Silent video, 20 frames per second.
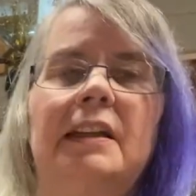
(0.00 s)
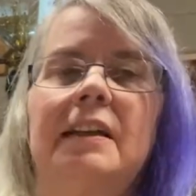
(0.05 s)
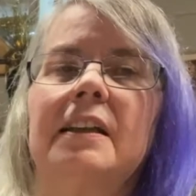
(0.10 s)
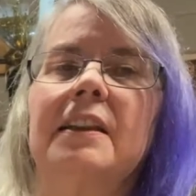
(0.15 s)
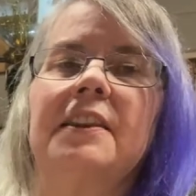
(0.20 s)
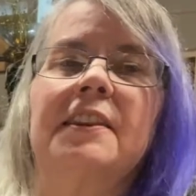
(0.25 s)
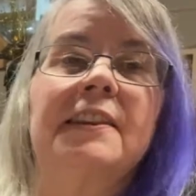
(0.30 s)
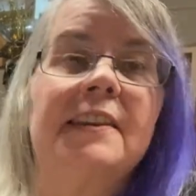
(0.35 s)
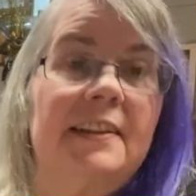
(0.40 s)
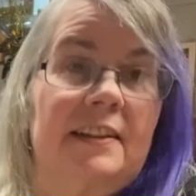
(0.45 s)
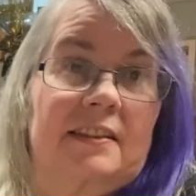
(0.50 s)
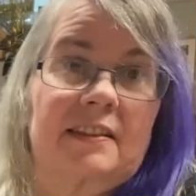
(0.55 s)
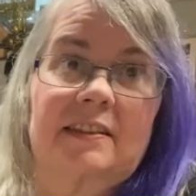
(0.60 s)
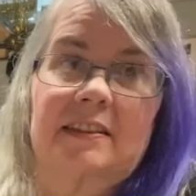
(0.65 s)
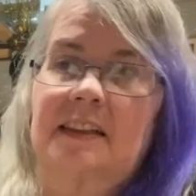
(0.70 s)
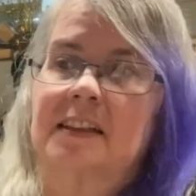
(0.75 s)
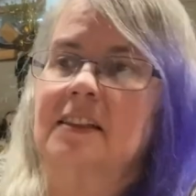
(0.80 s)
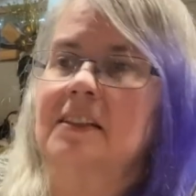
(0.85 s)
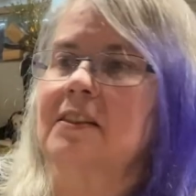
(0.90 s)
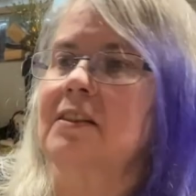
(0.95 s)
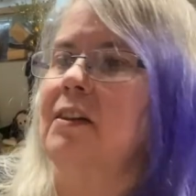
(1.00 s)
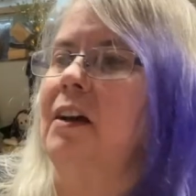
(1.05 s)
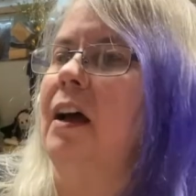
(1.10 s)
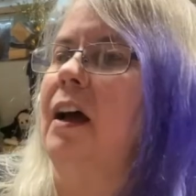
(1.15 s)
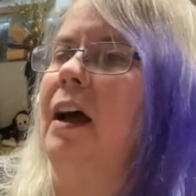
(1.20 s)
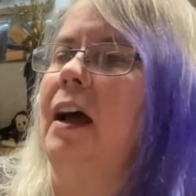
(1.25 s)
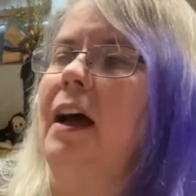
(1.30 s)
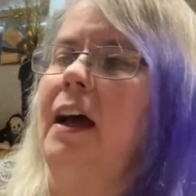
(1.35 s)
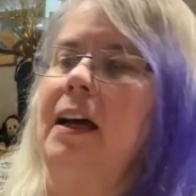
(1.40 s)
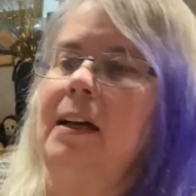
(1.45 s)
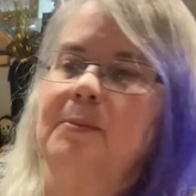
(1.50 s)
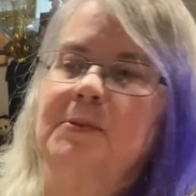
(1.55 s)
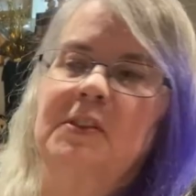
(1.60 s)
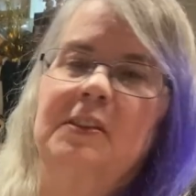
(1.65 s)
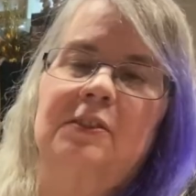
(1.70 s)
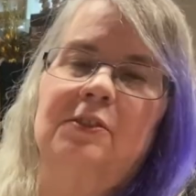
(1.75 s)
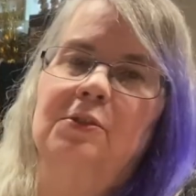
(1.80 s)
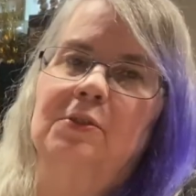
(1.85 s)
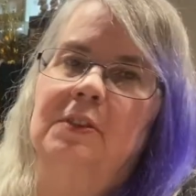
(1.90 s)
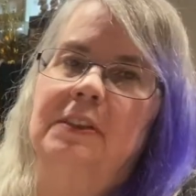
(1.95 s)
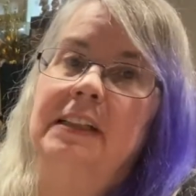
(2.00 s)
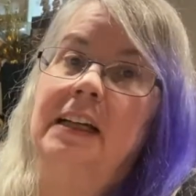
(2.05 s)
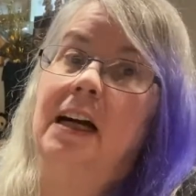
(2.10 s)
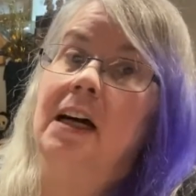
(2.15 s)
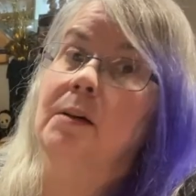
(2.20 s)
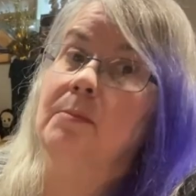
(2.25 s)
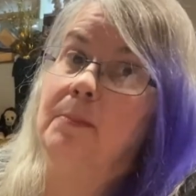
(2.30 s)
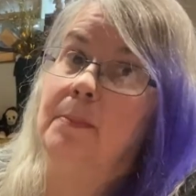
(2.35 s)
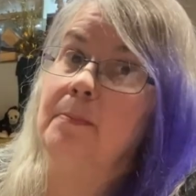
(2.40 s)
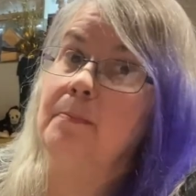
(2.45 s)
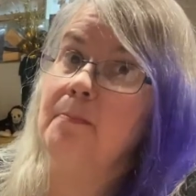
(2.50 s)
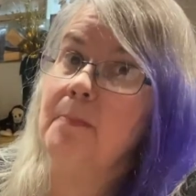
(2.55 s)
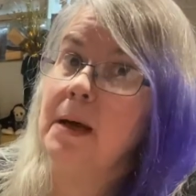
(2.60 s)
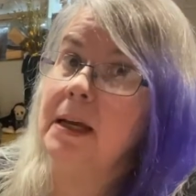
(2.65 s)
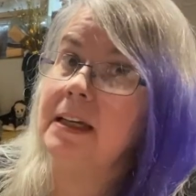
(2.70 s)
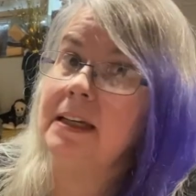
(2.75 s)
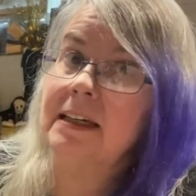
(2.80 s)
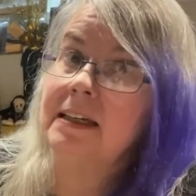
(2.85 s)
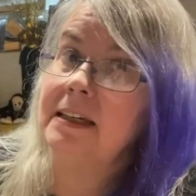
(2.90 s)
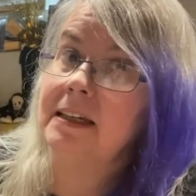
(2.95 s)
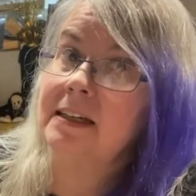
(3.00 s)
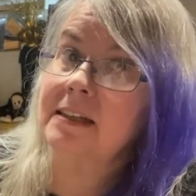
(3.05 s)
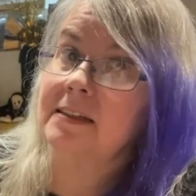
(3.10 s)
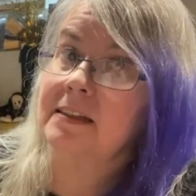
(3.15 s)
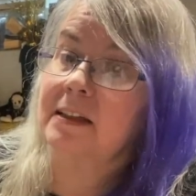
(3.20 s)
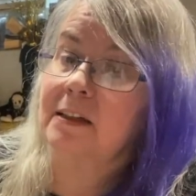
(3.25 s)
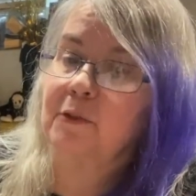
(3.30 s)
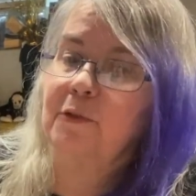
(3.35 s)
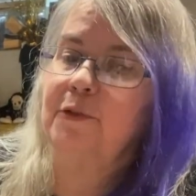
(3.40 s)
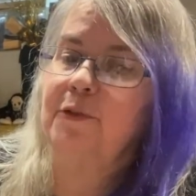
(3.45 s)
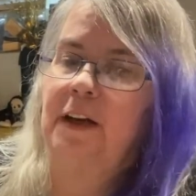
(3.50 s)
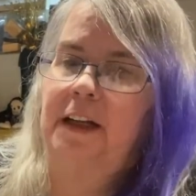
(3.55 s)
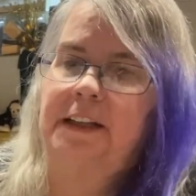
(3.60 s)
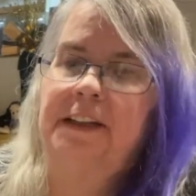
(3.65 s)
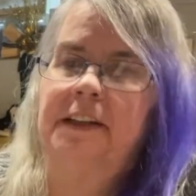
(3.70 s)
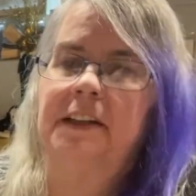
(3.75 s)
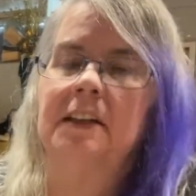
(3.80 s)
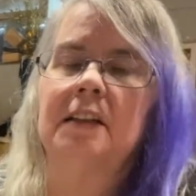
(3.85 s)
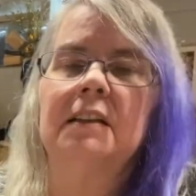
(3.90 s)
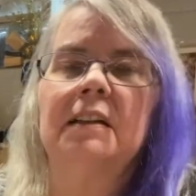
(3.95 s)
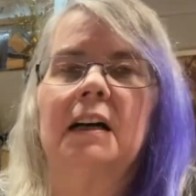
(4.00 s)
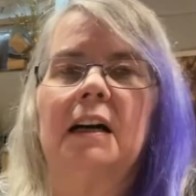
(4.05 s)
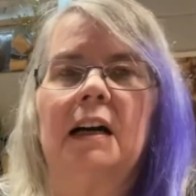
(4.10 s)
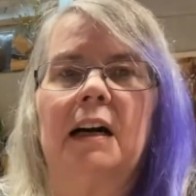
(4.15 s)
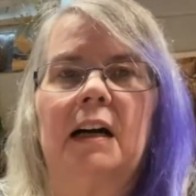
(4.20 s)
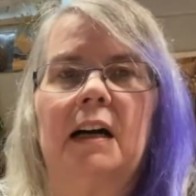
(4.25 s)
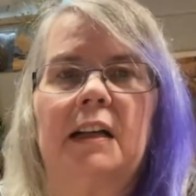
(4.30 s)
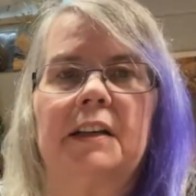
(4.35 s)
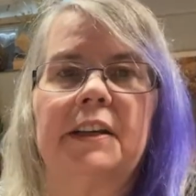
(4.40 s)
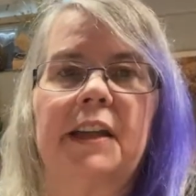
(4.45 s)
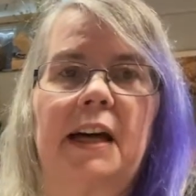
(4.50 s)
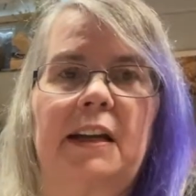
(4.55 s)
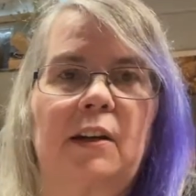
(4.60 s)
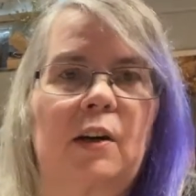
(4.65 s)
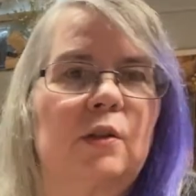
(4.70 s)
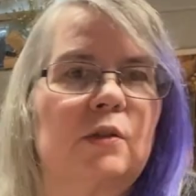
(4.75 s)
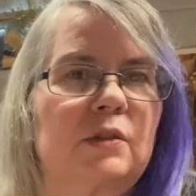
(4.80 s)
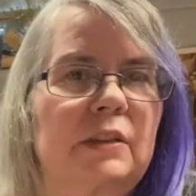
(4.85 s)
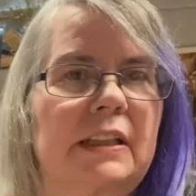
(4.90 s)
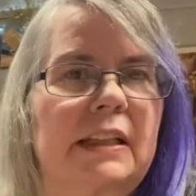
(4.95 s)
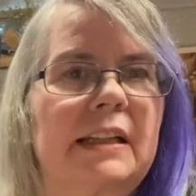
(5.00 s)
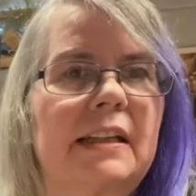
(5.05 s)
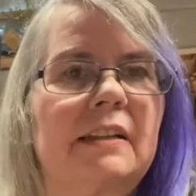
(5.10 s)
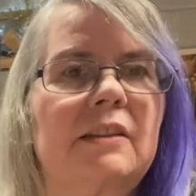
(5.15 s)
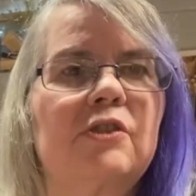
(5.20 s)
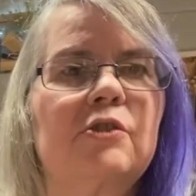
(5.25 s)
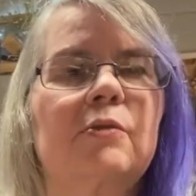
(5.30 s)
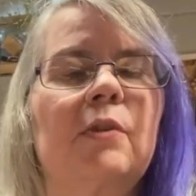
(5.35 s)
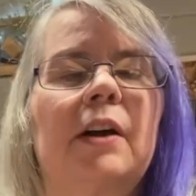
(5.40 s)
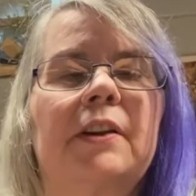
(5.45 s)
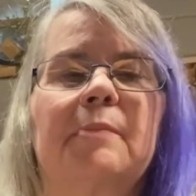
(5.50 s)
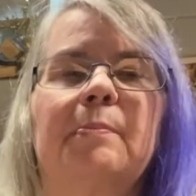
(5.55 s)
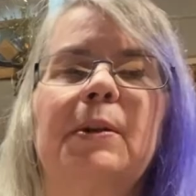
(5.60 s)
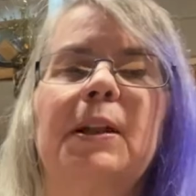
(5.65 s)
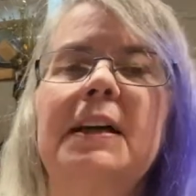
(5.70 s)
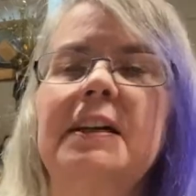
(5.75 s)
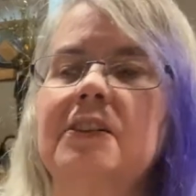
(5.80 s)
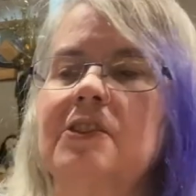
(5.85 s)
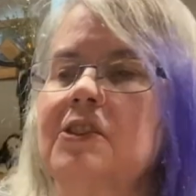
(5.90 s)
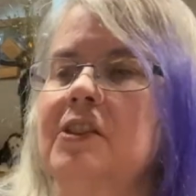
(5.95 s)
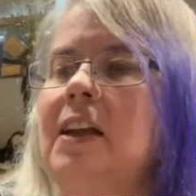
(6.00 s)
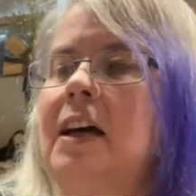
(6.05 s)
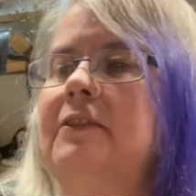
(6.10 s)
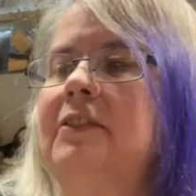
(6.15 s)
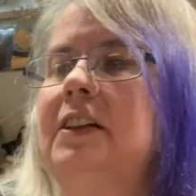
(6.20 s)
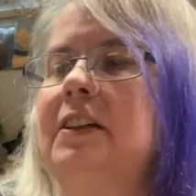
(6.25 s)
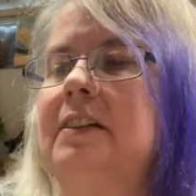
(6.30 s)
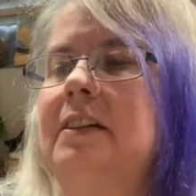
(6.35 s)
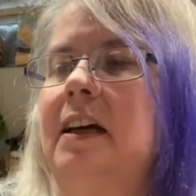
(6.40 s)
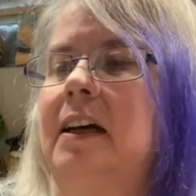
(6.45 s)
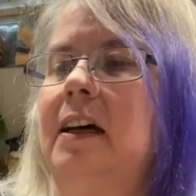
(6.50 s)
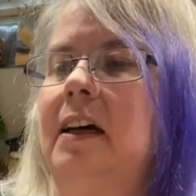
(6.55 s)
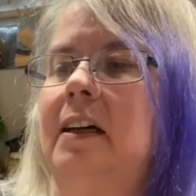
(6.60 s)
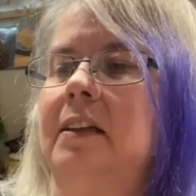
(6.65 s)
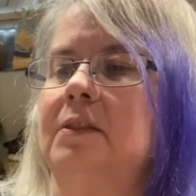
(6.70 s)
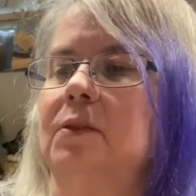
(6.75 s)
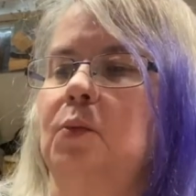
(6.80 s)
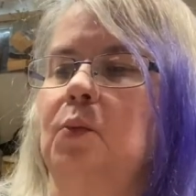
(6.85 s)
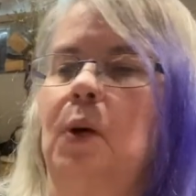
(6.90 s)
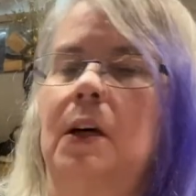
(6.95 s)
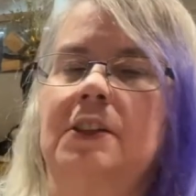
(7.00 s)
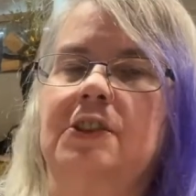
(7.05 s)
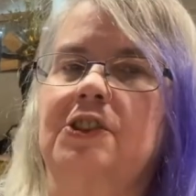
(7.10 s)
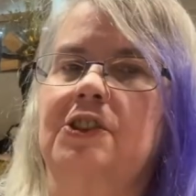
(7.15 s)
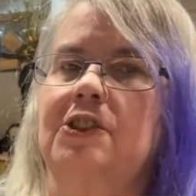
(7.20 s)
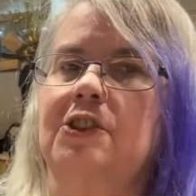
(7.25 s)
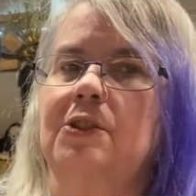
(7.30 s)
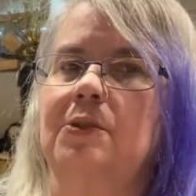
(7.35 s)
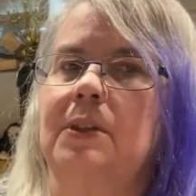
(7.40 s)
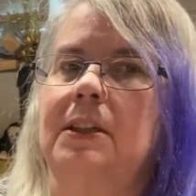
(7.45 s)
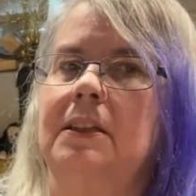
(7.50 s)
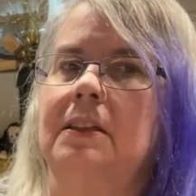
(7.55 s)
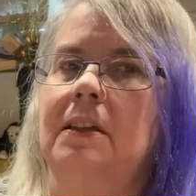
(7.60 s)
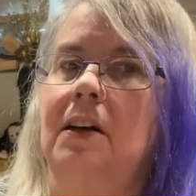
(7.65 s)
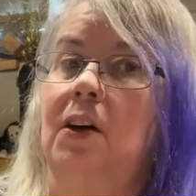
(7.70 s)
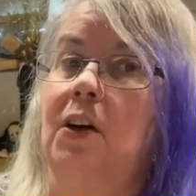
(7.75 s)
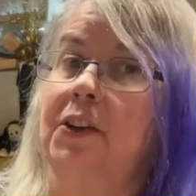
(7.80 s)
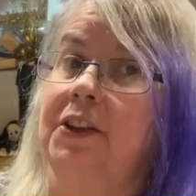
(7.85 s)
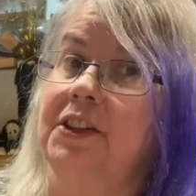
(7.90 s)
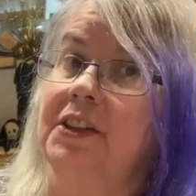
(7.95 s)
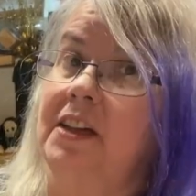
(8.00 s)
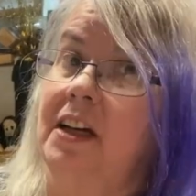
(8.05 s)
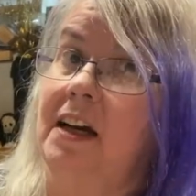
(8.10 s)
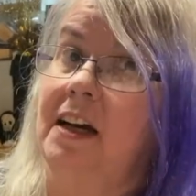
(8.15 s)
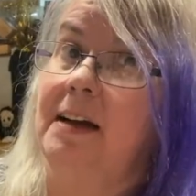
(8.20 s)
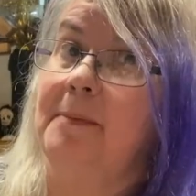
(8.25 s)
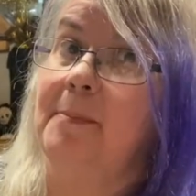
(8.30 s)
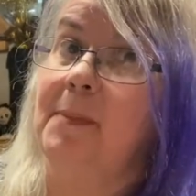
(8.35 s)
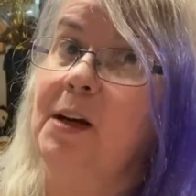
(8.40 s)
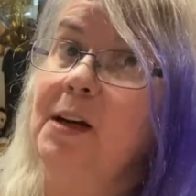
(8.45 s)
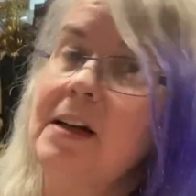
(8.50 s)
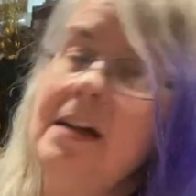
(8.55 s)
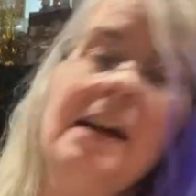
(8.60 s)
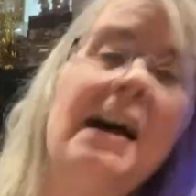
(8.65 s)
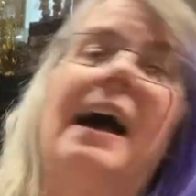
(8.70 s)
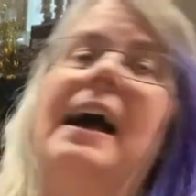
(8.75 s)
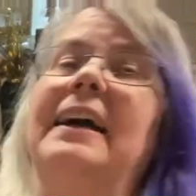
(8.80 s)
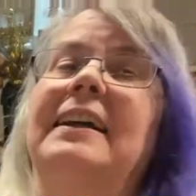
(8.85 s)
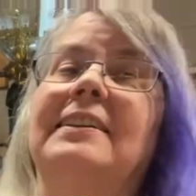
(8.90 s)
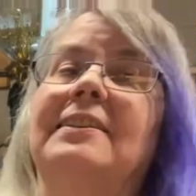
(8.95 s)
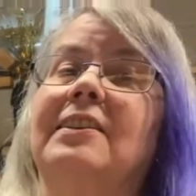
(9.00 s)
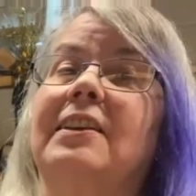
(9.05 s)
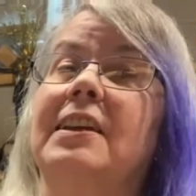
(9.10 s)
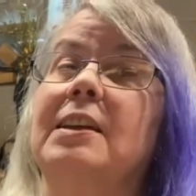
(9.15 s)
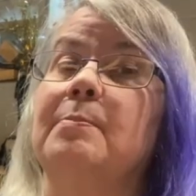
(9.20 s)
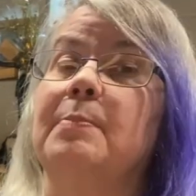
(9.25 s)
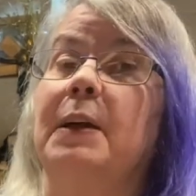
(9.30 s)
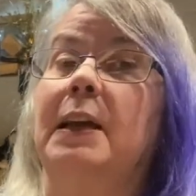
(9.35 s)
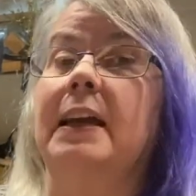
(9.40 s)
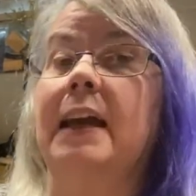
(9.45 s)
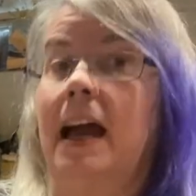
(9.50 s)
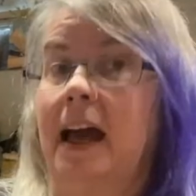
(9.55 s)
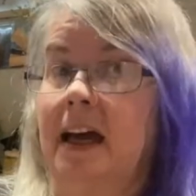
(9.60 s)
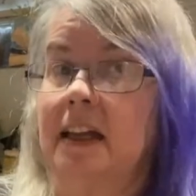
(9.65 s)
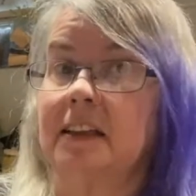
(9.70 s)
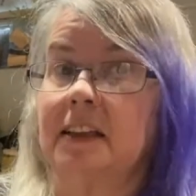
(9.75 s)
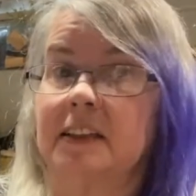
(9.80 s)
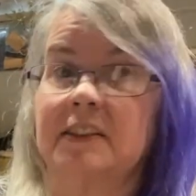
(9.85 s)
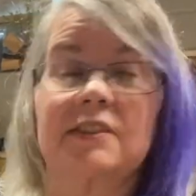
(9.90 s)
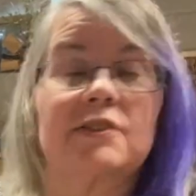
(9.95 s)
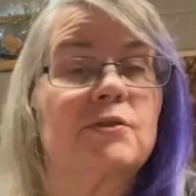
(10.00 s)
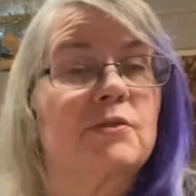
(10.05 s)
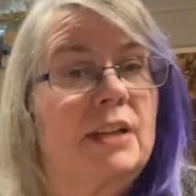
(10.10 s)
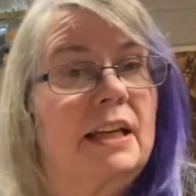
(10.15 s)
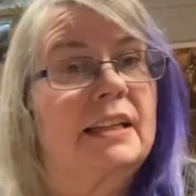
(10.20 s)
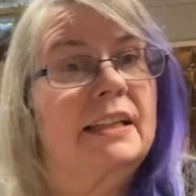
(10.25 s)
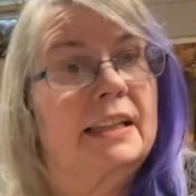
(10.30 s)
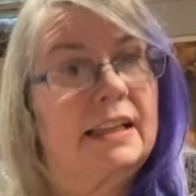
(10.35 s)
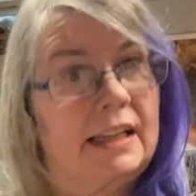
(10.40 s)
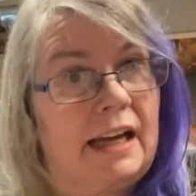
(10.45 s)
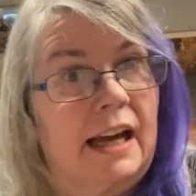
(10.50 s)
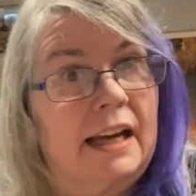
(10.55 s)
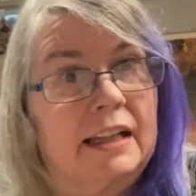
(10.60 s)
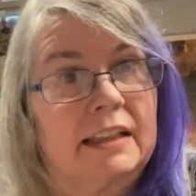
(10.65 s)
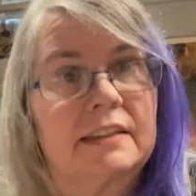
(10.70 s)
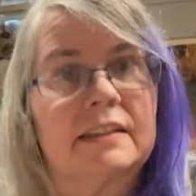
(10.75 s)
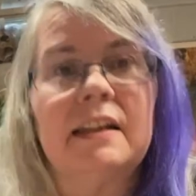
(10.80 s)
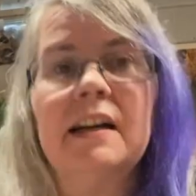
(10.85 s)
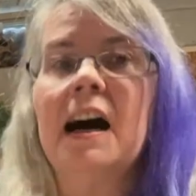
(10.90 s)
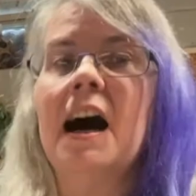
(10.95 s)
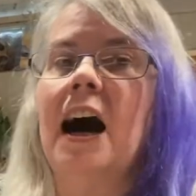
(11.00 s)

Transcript: This is absolutely amazing fun. Not only do all the players love it and want to do it all the time and keep again, let's do that again.